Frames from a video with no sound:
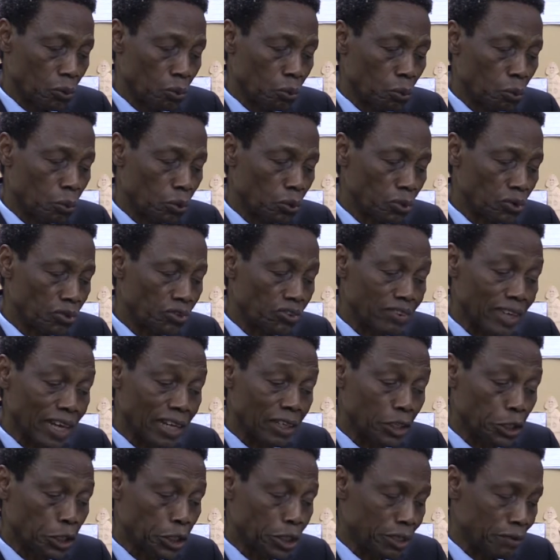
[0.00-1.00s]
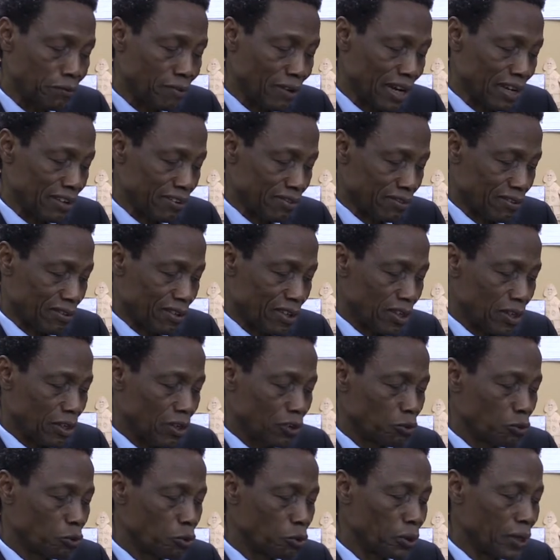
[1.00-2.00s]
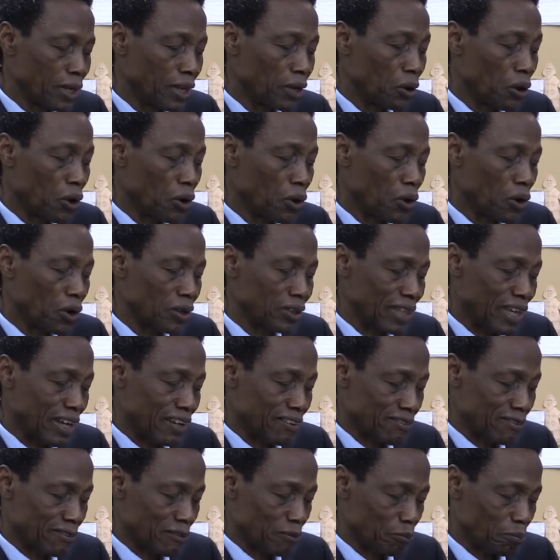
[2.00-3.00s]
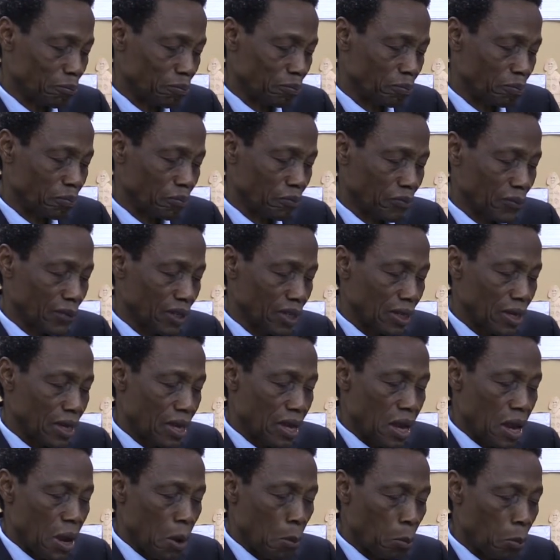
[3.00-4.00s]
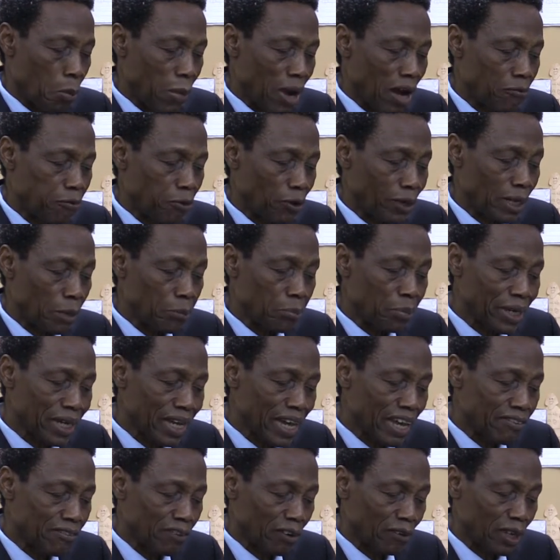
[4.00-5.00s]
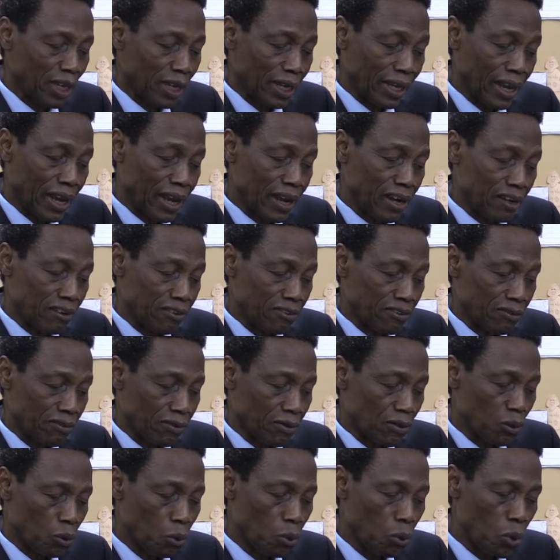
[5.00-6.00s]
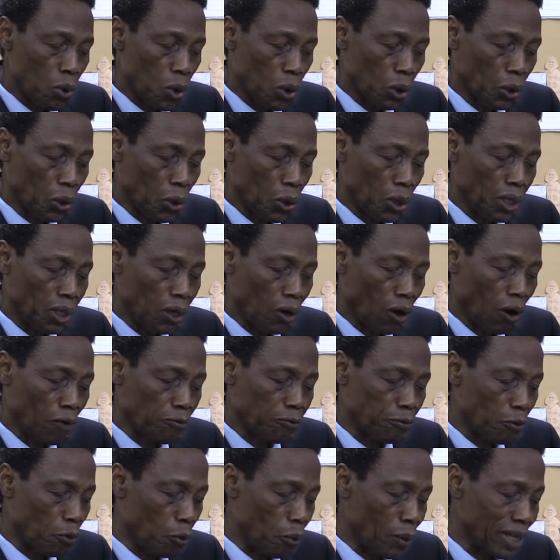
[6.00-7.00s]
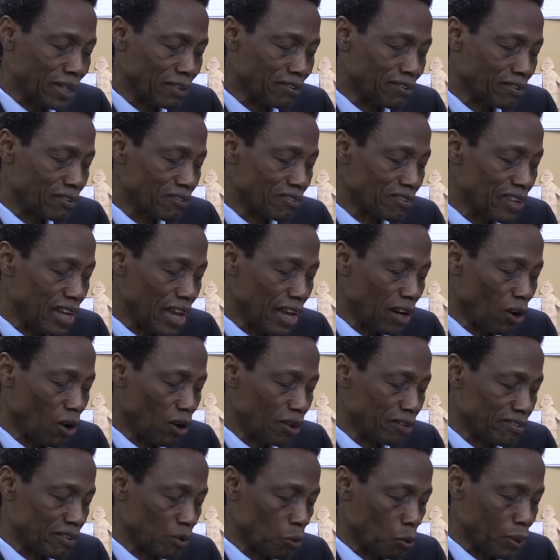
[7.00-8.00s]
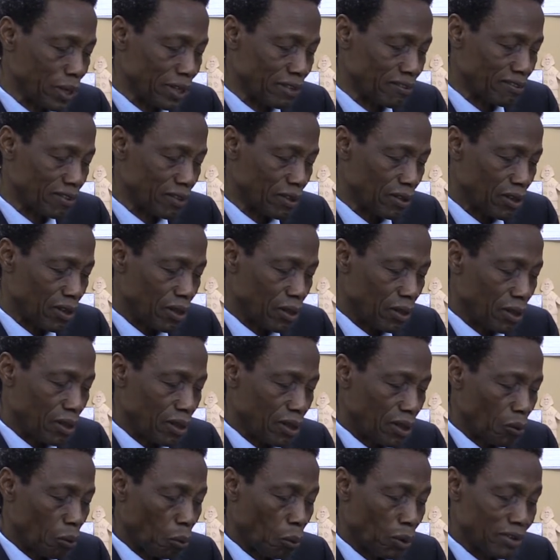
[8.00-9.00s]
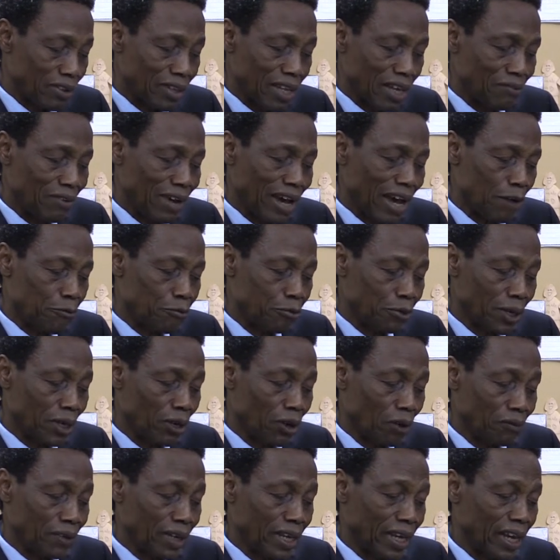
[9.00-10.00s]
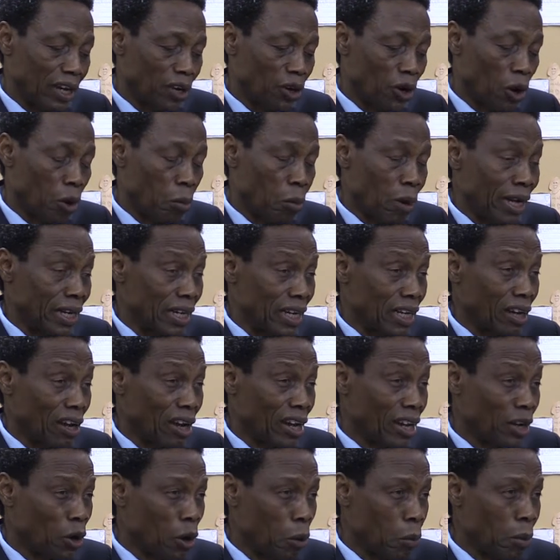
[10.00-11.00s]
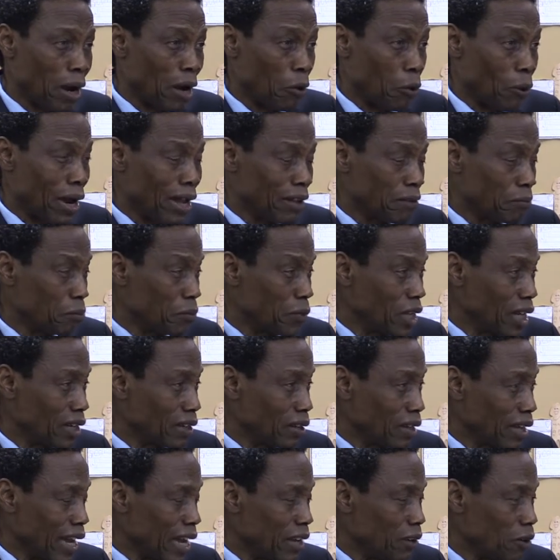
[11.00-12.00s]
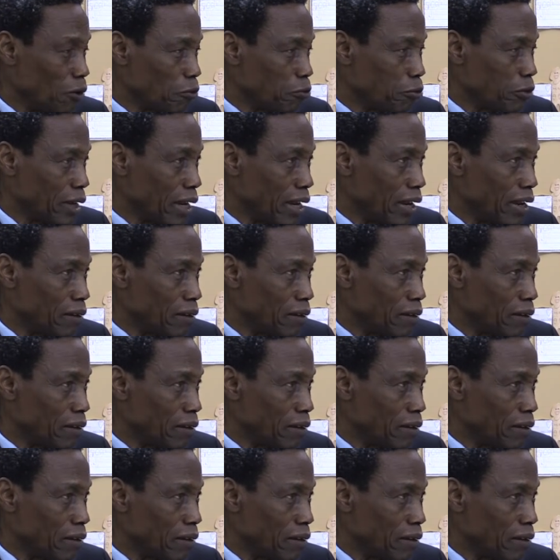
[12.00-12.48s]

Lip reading: would send shivers through the young hunters. But for the biggest of the girls, who Okoli often went snail hunting with, was never afraid of the Ekeoba. The Ekeoba were kind of